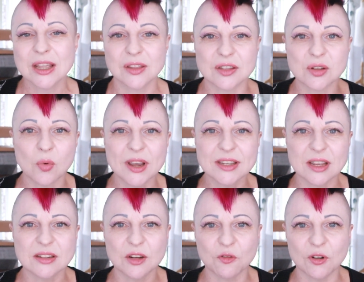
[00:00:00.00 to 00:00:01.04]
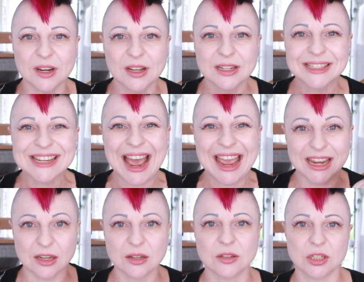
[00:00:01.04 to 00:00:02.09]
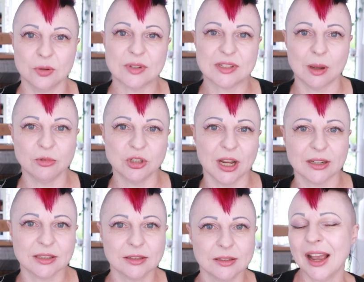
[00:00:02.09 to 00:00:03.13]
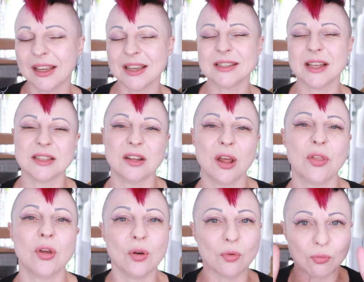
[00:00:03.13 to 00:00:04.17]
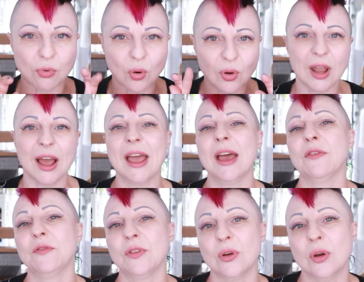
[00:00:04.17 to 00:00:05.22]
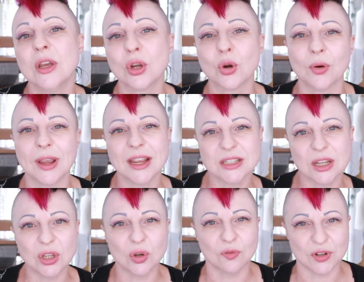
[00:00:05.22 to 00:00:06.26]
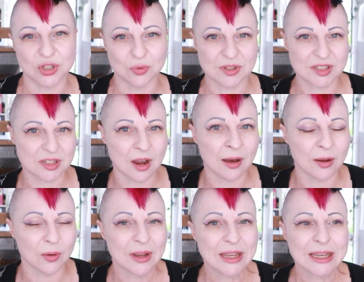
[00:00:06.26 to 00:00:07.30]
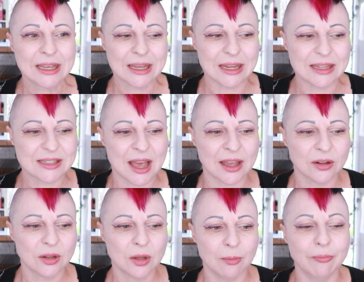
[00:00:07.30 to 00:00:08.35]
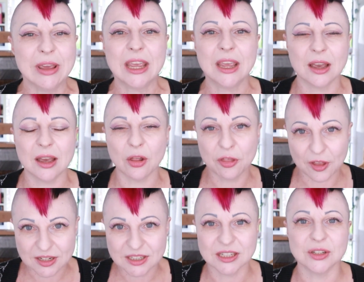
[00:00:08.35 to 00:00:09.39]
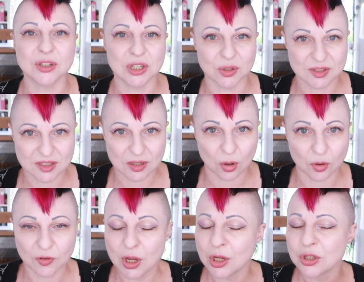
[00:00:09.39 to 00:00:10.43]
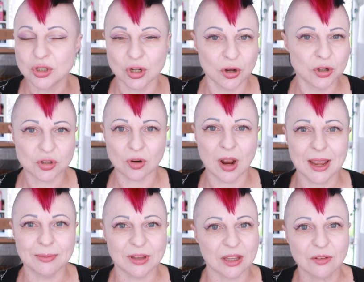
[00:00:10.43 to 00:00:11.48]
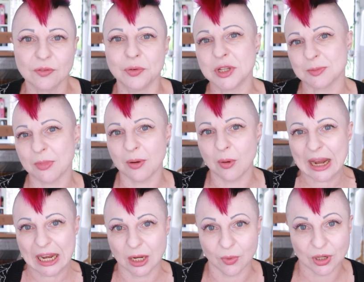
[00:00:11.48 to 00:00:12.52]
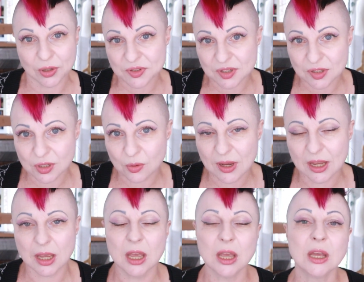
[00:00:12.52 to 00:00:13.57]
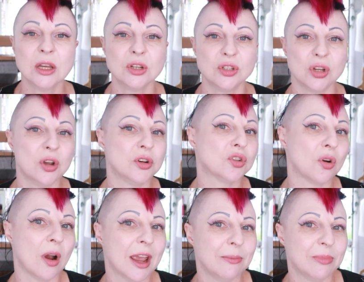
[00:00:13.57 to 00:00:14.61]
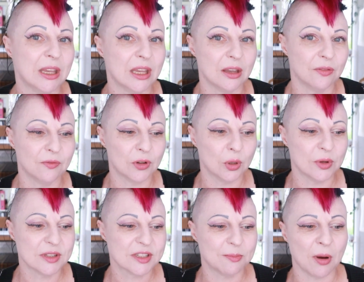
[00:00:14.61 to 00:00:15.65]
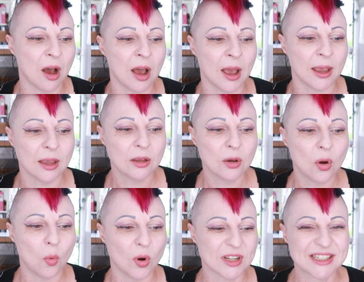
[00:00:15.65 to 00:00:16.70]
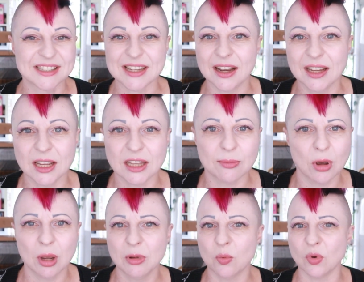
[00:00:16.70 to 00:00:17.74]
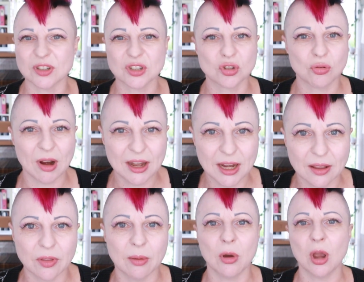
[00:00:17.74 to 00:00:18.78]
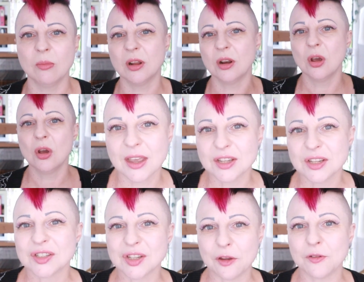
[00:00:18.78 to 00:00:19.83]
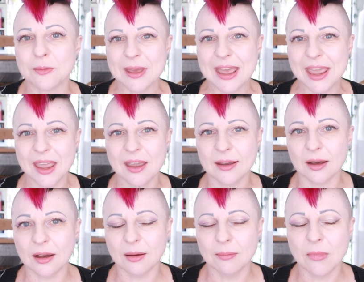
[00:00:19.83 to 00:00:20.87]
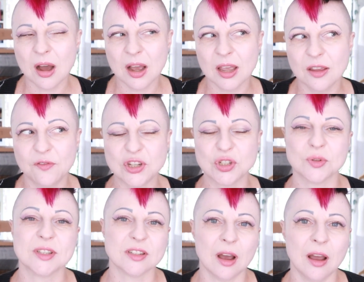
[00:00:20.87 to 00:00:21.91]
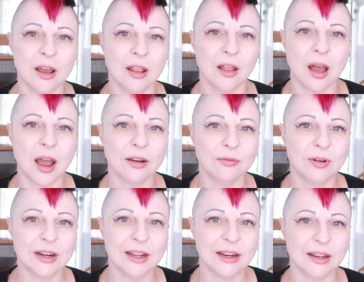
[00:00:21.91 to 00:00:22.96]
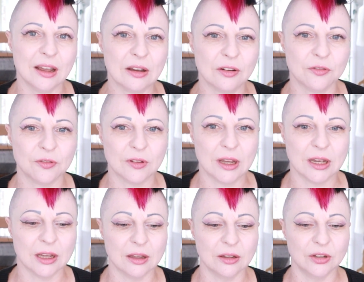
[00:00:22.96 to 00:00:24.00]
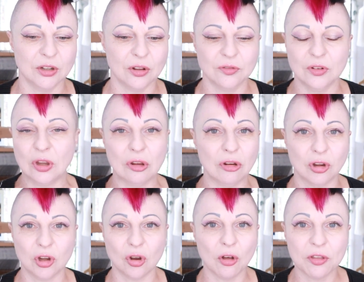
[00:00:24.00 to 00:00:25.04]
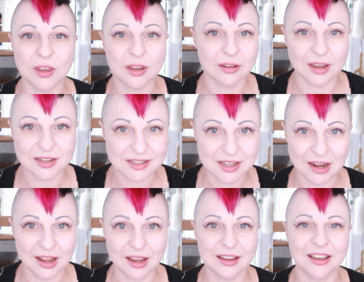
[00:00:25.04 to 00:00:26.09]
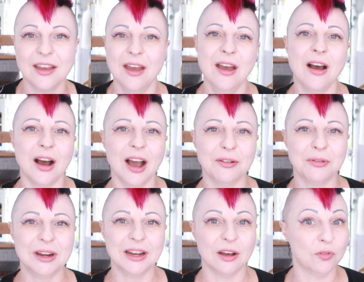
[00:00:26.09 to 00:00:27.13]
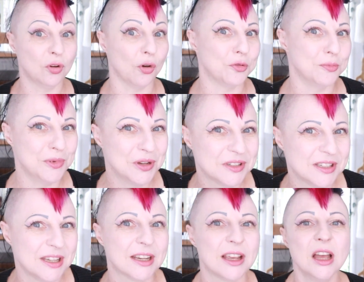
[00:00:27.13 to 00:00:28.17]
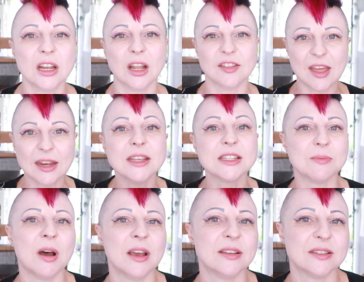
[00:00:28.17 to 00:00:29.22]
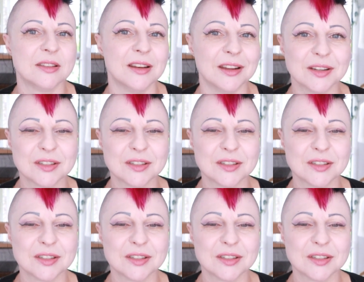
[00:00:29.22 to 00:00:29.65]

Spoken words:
There's always a different take to a subject. I guess that's another rule I have for creating your visual style, is that be authentic to yourself. Don't try and be influenced by what anyone else is doing. Don't try and be influenced by what's selling at the moment, what's trendy at the moment. So for me, my visual style, I really love, Gothic aesthetic. I really love goth music. Like, that is my aesthetic.